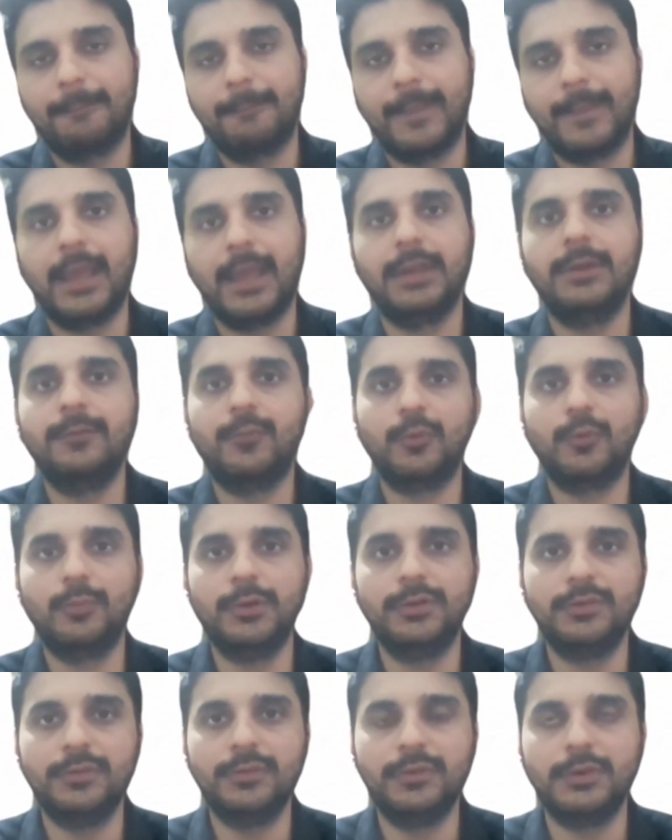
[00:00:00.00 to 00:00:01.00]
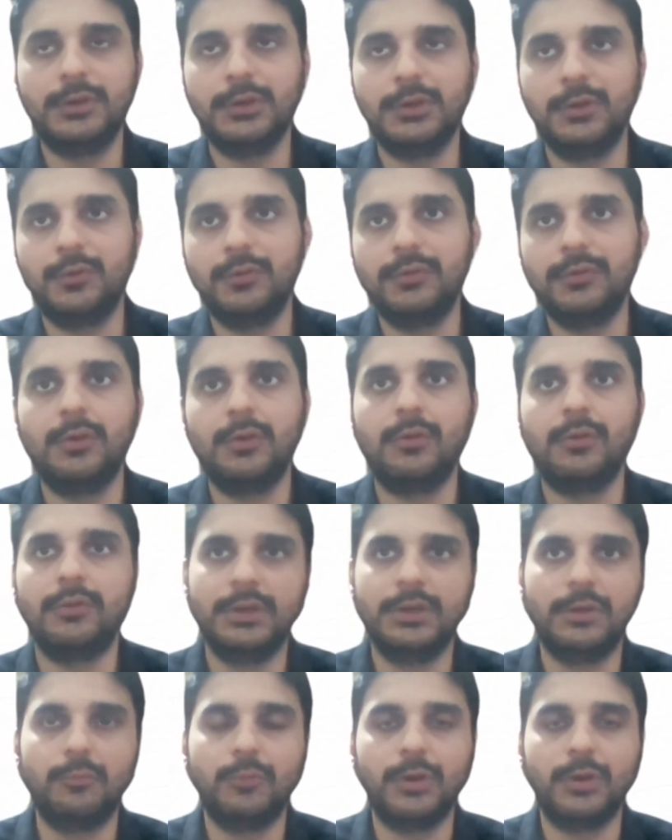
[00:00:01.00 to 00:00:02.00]
And information security or
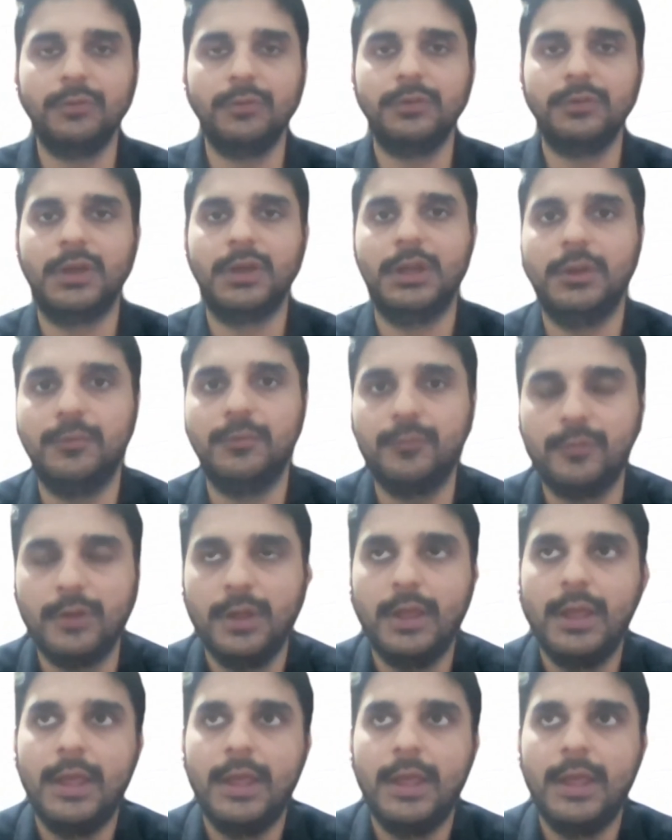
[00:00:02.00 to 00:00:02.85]
data privacy kind of